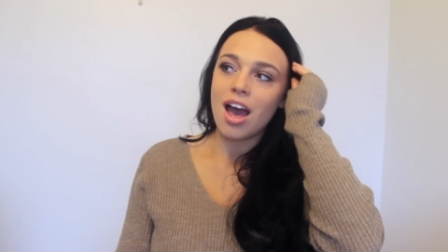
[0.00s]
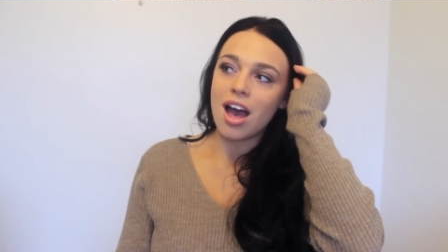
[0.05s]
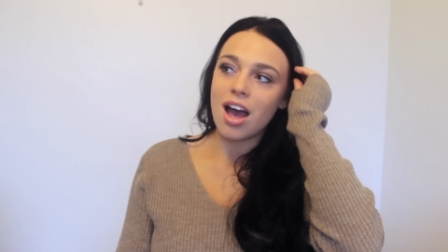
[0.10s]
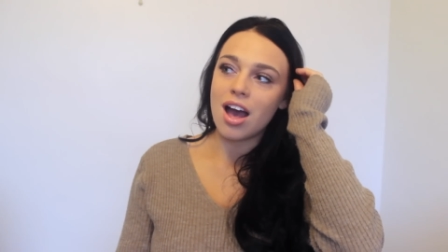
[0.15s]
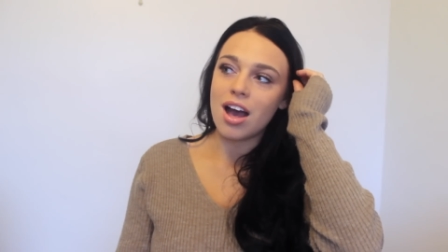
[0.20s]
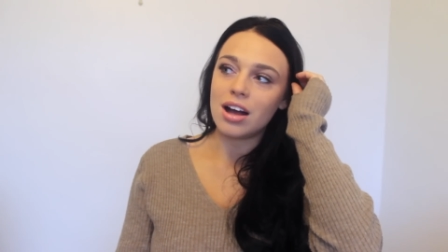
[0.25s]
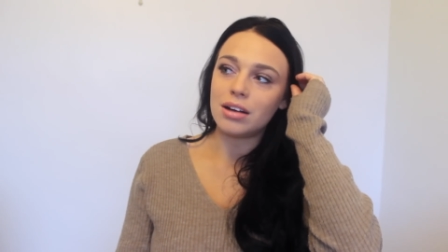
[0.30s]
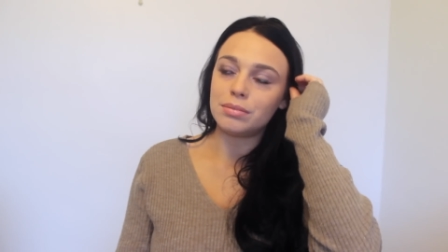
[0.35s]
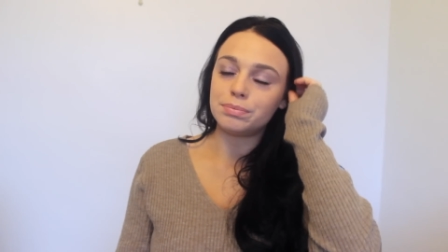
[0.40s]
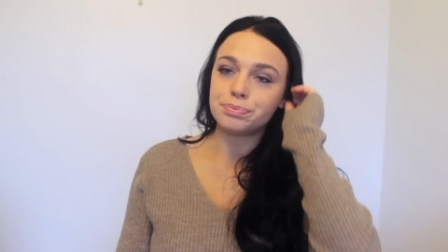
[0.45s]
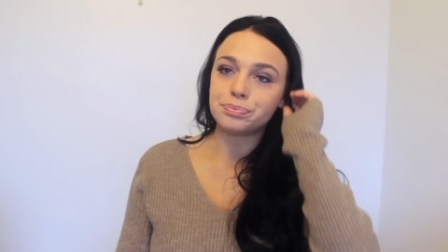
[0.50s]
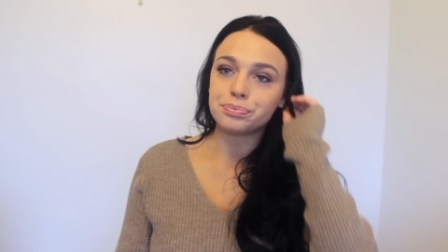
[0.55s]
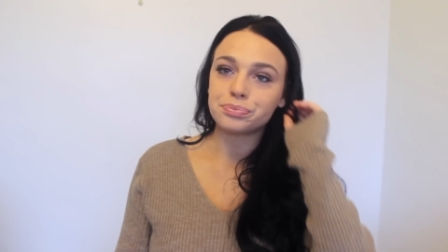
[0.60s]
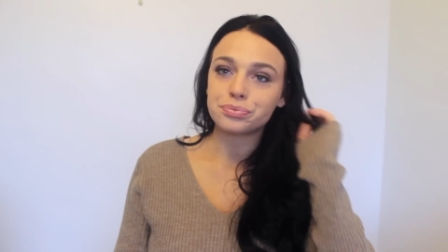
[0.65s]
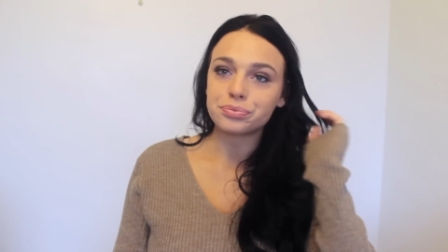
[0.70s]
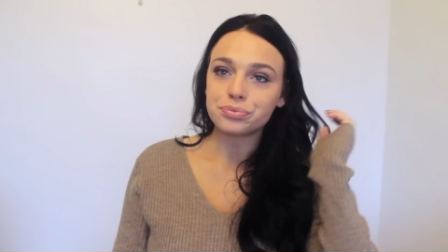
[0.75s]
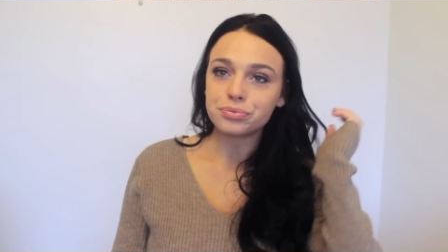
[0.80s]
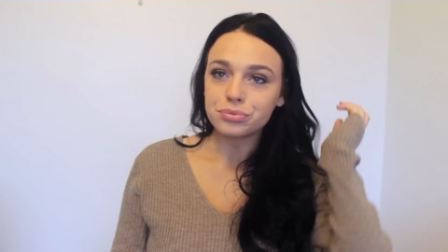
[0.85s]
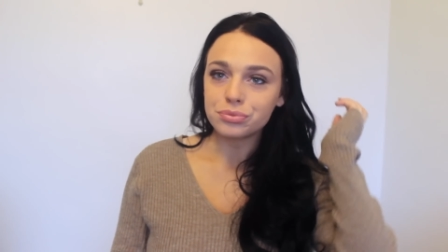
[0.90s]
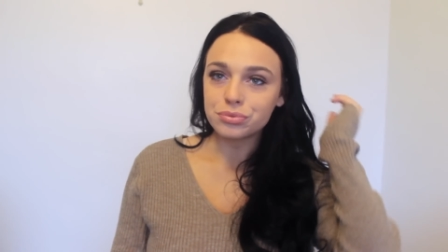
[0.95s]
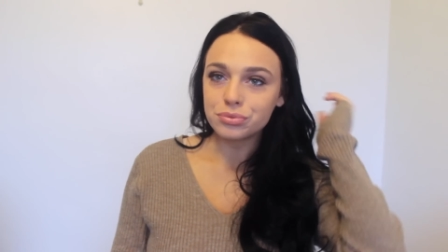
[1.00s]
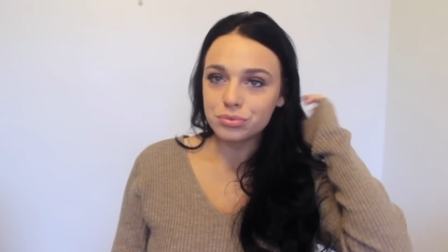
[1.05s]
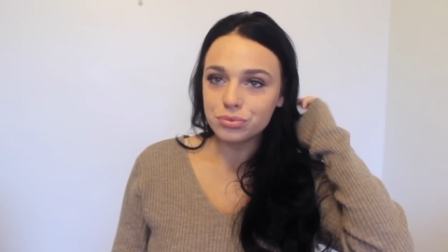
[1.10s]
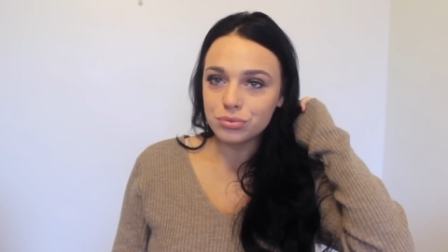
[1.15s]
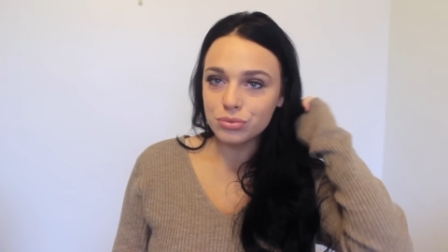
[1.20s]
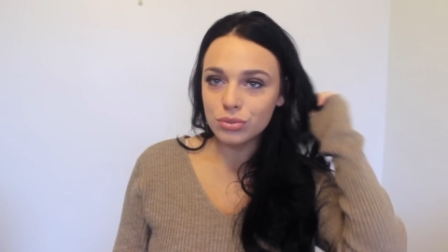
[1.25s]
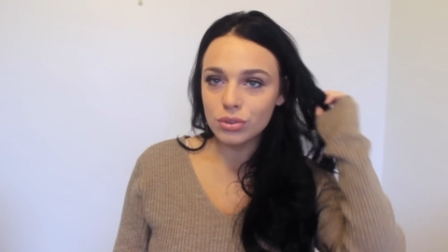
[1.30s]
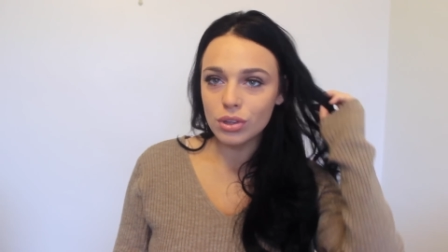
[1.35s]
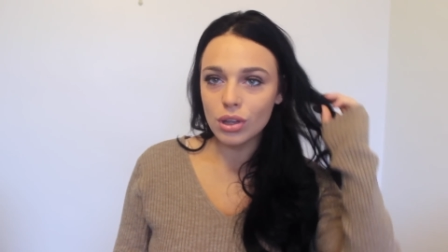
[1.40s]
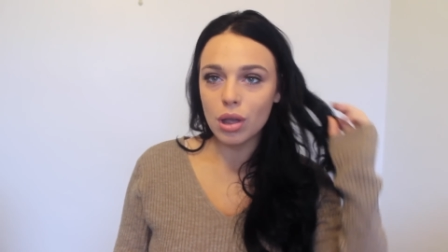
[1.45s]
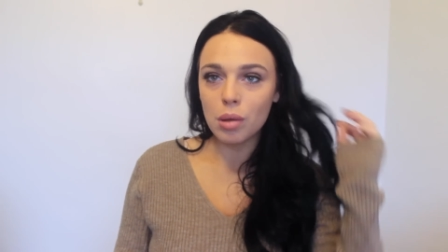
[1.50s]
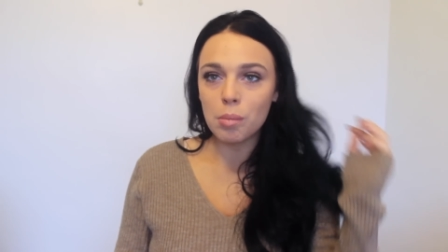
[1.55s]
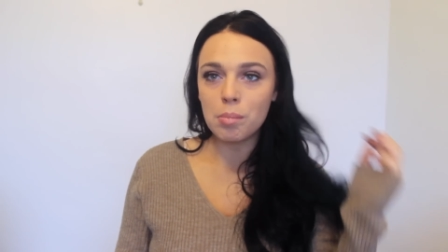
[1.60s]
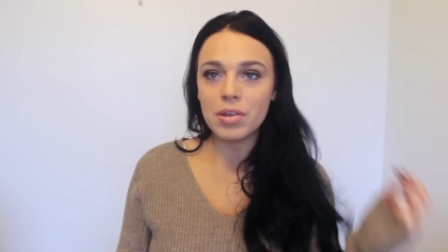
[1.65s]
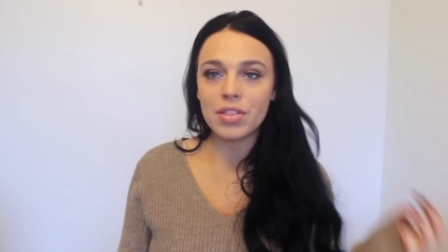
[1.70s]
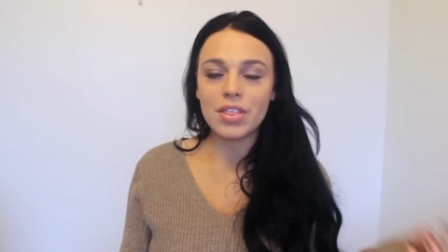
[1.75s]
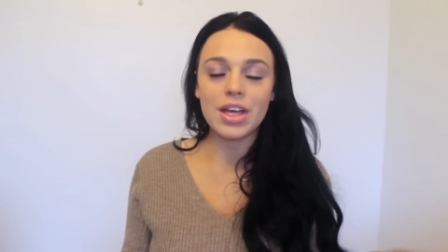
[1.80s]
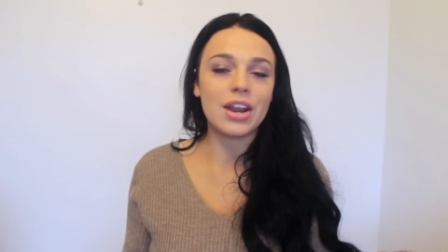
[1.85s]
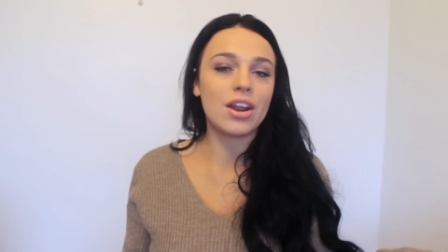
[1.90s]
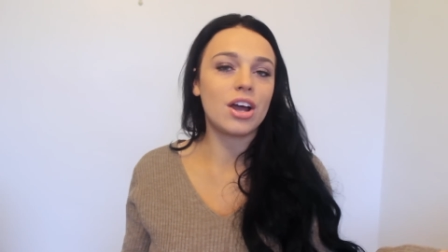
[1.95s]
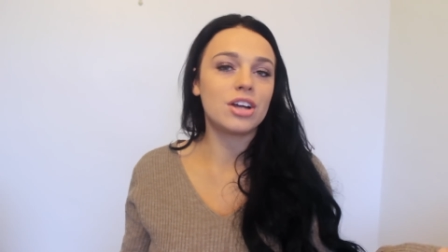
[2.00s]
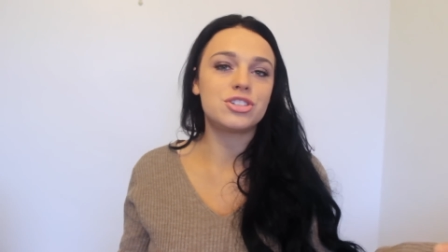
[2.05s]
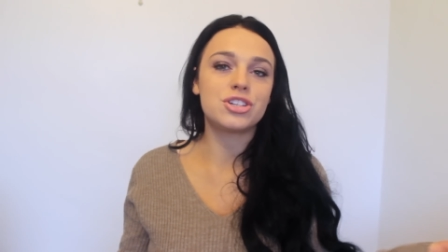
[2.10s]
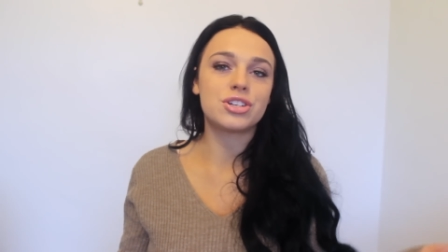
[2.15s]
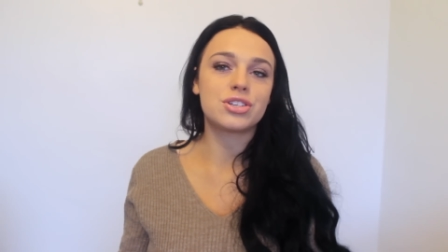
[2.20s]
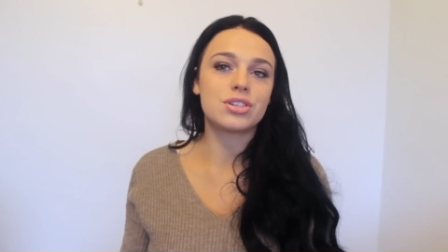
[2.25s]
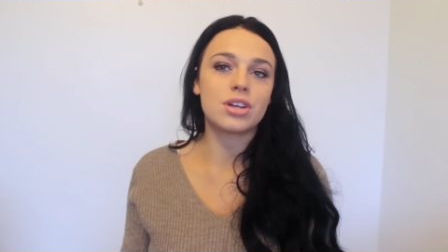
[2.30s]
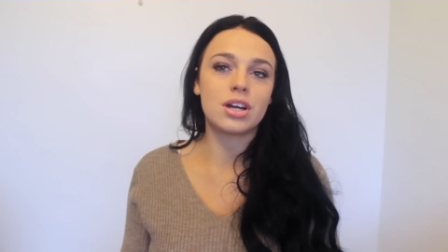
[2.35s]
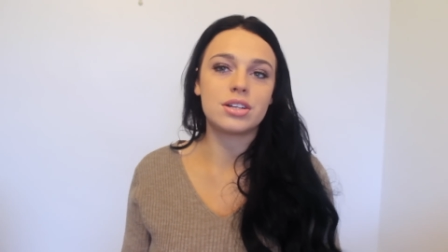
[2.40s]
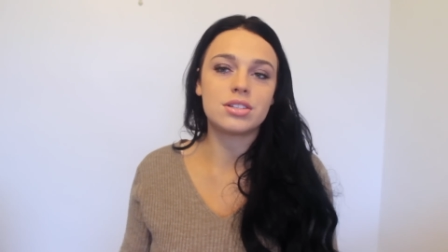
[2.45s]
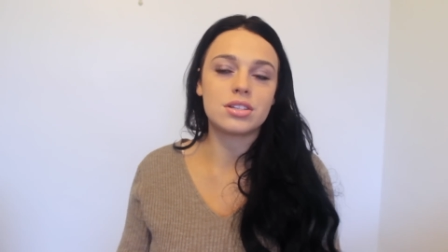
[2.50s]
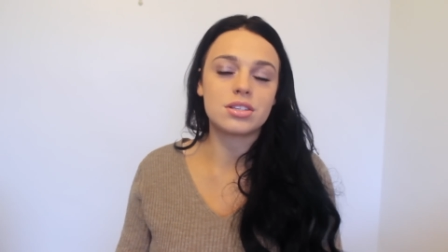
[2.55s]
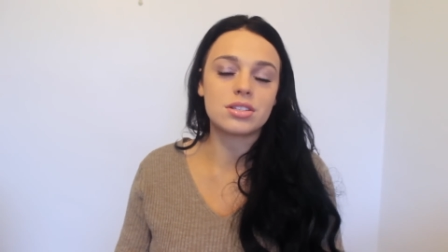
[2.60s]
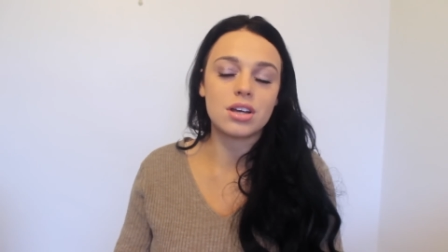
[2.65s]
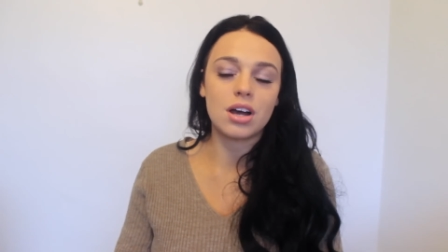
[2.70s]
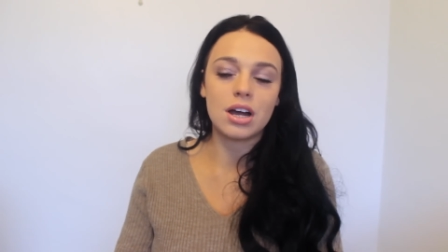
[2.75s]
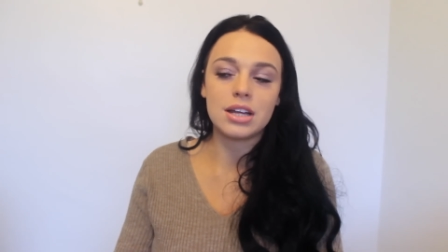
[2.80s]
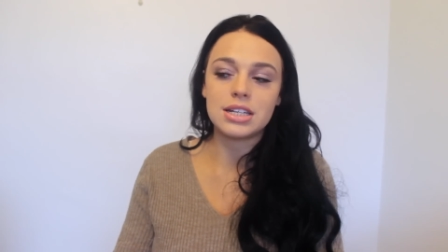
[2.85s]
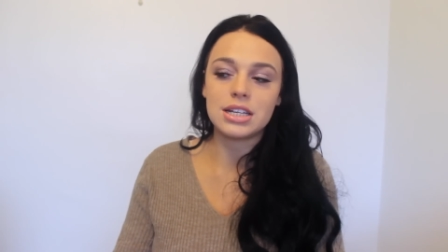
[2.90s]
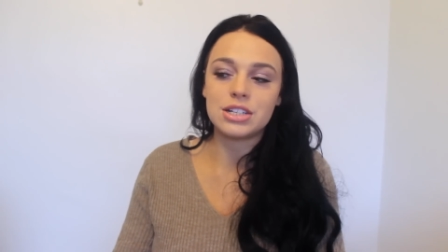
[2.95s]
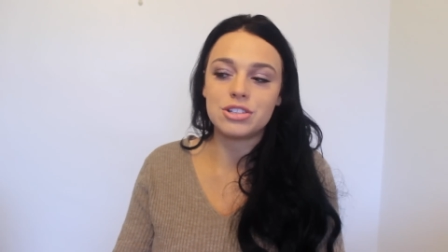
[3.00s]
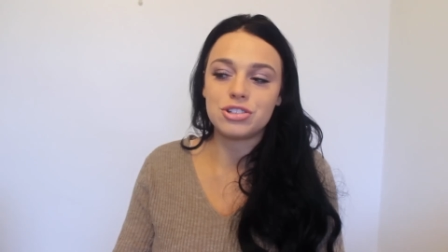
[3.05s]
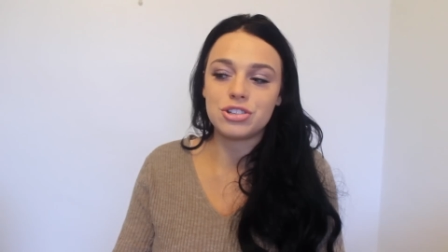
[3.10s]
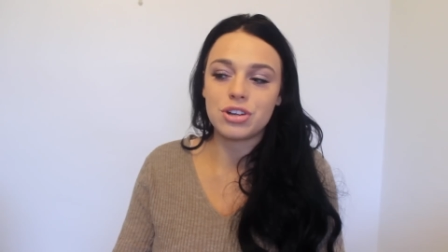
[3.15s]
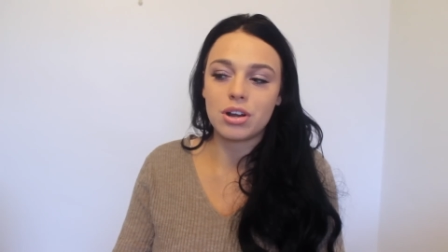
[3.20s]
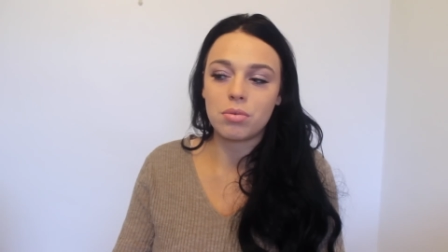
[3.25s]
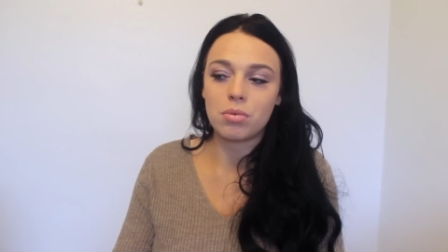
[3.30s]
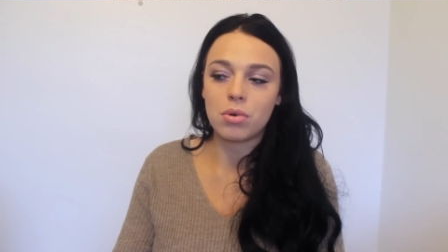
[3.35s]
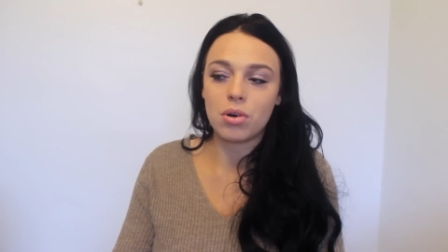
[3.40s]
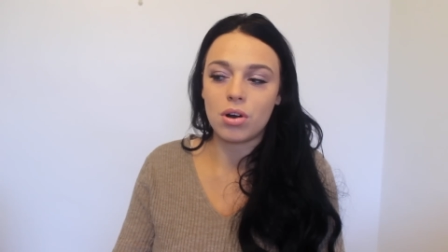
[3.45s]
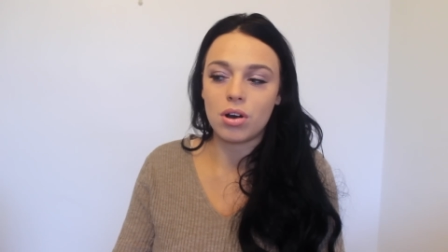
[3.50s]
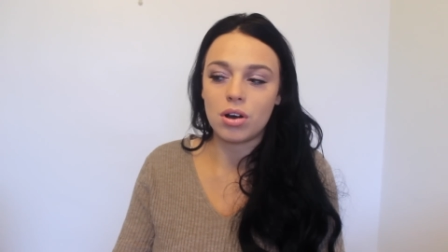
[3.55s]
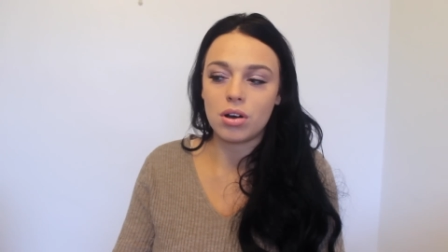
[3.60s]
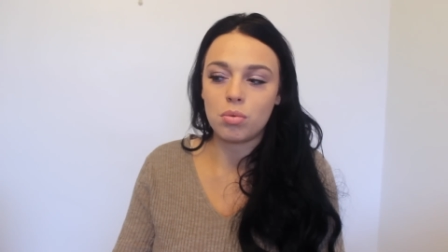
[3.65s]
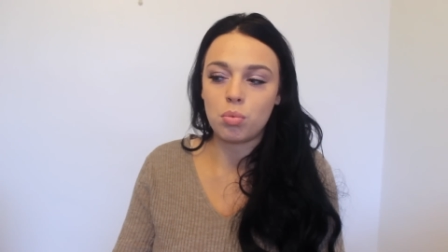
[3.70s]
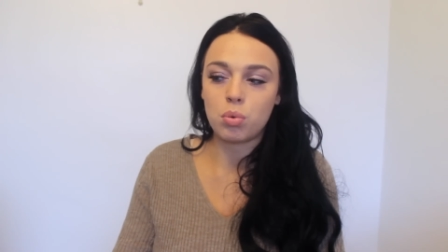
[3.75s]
Um, but then I just I decided, you know what?